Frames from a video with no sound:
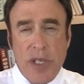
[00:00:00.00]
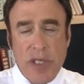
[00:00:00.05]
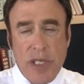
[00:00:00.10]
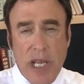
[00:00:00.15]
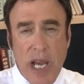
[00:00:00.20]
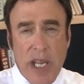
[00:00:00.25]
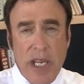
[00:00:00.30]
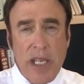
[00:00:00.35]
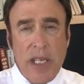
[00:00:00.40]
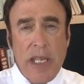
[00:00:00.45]
is
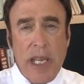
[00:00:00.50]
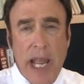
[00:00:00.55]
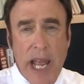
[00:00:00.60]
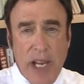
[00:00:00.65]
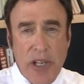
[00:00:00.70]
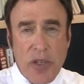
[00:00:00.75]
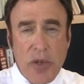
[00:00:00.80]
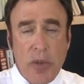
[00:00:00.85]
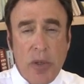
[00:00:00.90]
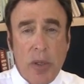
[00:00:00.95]
not a
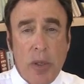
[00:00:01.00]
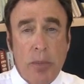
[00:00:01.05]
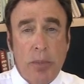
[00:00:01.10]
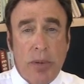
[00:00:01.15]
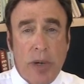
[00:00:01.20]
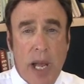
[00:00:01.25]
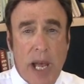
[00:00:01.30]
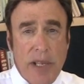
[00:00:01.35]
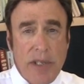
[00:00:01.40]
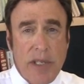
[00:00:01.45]
natural
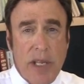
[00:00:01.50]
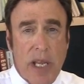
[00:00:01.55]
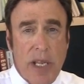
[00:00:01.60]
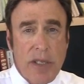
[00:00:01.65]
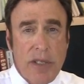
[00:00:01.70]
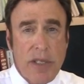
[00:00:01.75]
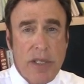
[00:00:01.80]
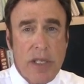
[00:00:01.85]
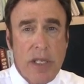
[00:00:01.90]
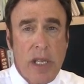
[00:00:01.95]

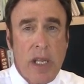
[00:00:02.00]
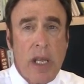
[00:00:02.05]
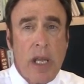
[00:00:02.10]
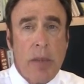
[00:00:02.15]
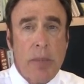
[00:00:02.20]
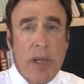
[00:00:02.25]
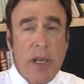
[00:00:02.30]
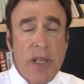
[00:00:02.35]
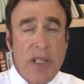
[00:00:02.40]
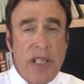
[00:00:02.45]
process,
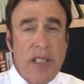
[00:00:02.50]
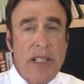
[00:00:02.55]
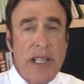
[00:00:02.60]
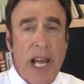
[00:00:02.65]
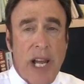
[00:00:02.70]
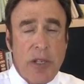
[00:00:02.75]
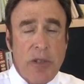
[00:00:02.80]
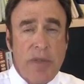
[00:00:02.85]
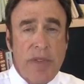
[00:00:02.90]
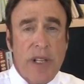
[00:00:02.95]
because it's
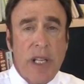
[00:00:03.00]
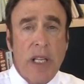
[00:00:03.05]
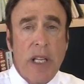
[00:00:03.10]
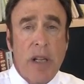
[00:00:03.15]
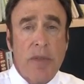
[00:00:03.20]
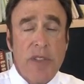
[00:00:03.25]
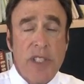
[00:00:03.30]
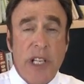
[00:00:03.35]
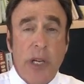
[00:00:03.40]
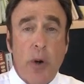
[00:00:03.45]
natural for the
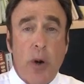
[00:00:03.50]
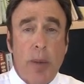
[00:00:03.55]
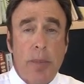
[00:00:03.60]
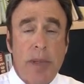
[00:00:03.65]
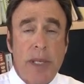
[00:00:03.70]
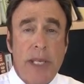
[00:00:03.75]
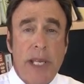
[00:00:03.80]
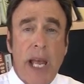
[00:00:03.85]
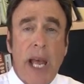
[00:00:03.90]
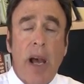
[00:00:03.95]
levels to go
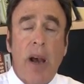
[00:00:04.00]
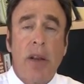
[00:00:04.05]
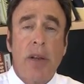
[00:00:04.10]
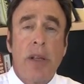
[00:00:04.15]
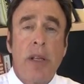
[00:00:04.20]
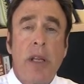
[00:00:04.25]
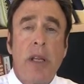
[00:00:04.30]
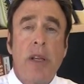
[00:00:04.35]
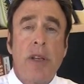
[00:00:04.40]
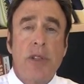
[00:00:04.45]
up and
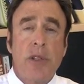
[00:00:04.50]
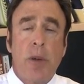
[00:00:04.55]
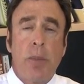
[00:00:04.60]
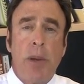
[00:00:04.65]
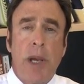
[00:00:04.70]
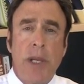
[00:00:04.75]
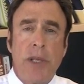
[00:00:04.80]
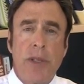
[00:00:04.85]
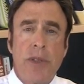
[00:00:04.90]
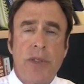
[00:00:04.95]
down. So
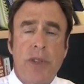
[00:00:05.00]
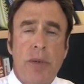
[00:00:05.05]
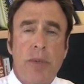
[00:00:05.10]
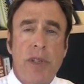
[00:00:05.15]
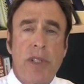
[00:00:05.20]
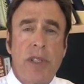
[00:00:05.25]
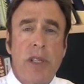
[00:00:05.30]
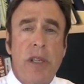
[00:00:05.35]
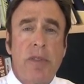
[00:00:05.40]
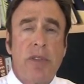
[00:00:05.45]
patients who
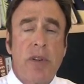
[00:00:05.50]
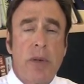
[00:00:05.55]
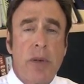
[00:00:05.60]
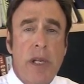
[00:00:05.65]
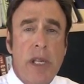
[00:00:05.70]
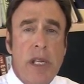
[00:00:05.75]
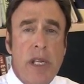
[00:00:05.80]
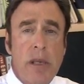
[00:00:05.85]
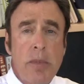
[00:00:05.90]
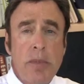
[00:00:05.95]
receive
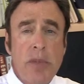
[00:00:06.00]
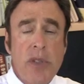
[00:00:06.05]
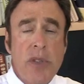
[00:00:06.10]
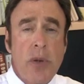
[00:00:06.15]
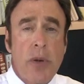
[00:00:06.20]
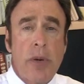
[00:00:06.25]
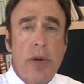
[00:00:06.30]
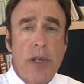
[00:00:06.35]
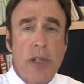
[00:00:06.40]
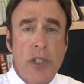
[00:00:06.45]

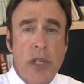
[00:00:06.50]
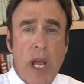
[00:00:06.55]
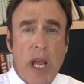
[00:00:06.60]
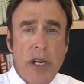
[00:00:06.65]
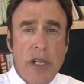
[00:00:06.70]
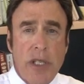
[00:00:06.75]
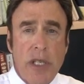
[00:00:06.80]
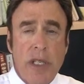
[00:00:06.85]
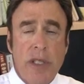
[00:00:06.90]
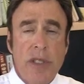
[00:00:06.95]
creams or
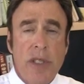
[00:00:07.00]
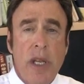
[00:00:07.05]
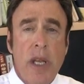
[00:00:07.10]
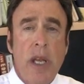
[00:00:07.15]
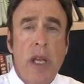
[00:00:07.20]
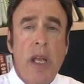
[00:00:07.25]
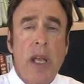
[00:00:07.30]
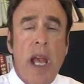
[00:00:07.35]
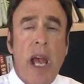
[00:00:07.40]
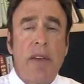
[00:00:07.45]
injections
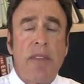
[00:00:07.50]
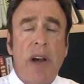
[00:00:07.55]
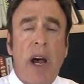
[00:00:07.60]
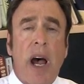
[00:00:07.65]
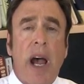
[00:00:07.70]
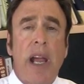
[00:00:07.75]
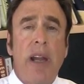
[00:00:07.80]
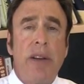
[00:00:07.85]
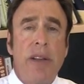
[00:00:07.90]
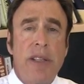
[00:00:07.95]
have a
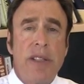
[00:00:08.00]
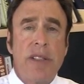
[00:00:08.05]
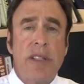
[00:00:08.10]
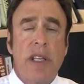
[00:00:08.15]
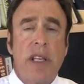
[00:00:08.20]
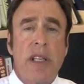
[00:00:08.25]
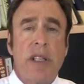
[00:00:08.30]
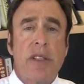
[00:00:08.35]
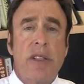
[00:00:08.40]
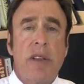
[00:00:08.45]
higher
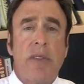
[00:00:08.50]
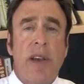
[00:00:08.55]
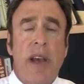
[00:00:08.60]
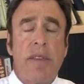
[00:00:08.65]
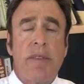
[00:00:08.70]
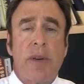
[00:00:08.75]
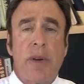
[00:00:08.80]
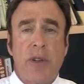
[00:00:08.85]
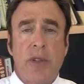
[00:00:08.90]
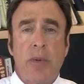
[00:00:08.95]
incidence of
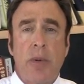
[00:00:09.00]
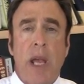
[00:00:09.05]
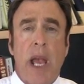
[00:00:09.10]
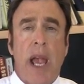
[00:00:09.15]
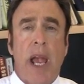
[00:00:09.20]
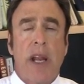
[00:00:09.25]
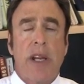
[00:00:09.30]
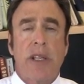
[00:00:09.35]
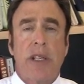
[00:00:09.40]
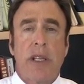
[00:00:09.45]
adverse
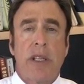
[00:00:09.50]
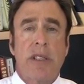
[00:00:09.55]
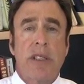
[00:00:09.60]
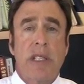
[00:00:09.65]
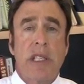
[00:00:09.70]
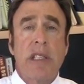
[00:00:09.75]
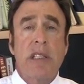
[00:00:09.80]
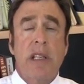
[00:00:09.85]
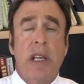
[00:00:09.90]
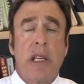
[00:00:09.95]

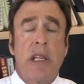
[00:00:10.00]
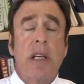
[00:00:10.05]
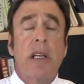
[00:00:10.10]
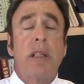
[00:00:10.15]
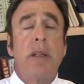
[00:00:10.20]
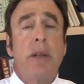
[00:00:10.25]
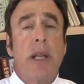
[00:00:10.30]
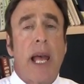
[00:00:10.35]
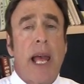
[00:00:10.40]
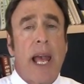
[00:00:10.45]
reactions. These can
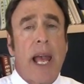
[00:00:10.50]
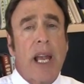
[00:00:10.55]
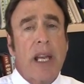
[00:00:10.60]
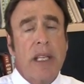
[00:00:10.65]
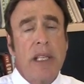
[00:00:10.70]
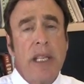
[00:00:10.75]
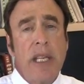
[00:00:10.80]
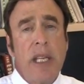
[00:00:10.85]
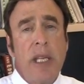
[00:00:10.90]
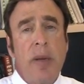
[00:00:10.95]
include
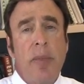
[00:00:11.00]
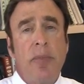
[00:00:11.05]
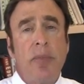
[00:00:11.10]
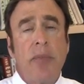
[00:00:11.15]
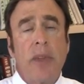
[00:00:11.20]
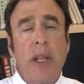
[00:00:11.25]
acne,